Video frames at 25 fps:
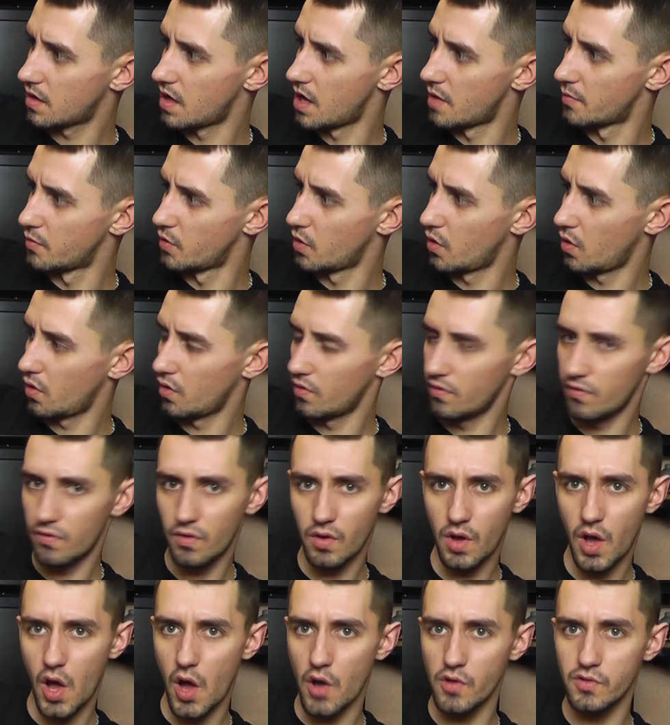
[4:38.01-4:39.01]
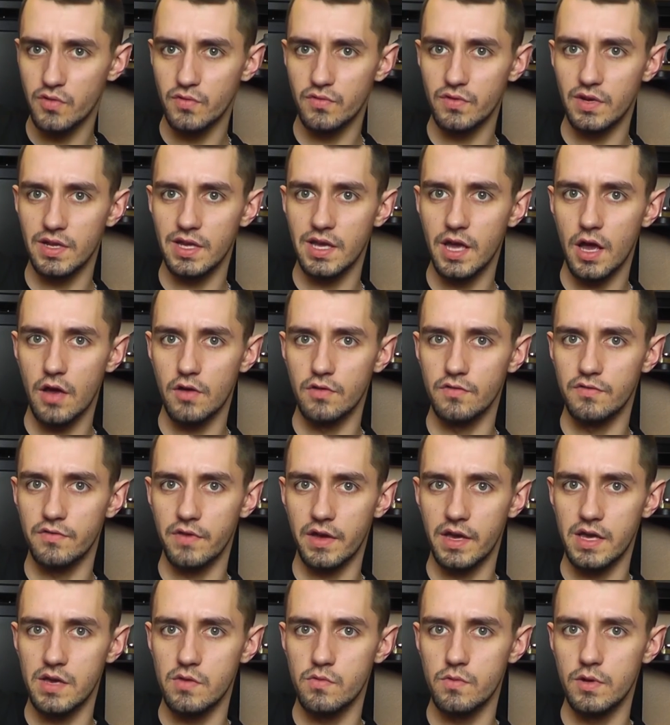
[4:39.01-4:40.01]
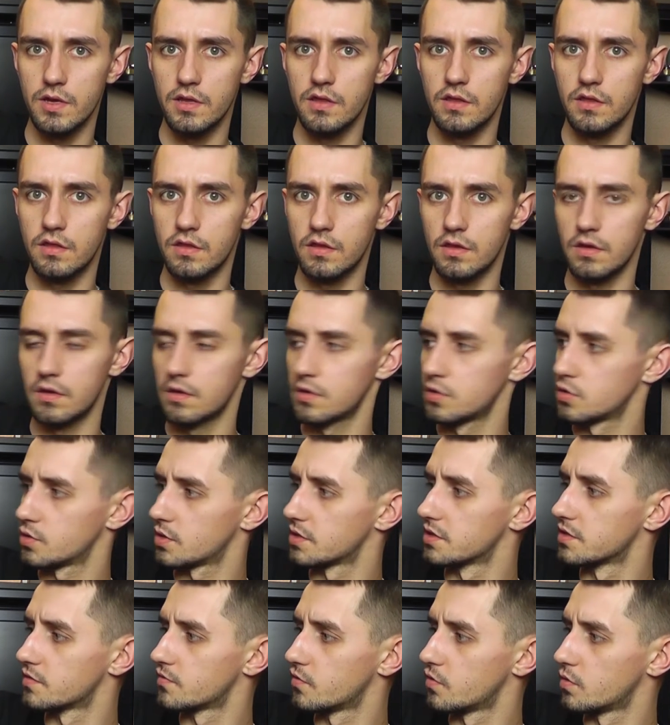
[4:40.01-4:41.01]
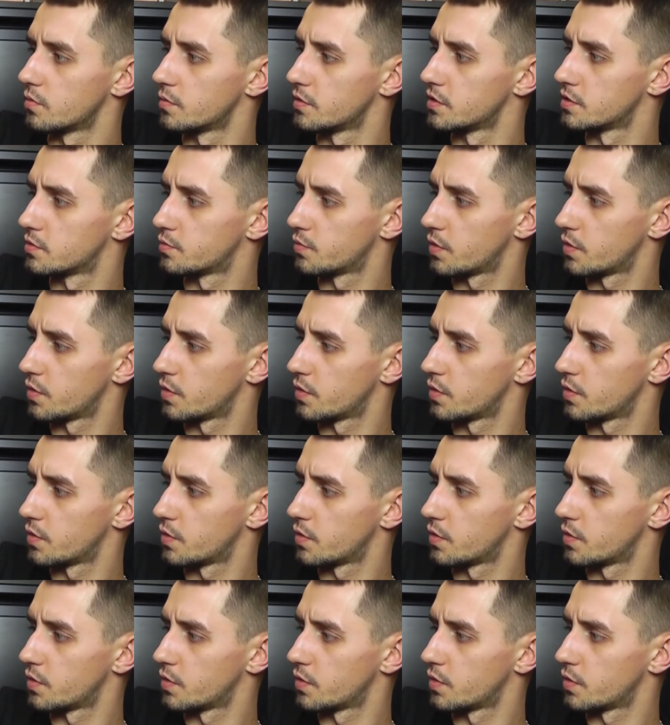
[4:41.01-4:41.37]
I'm not overly au fait with Transformers,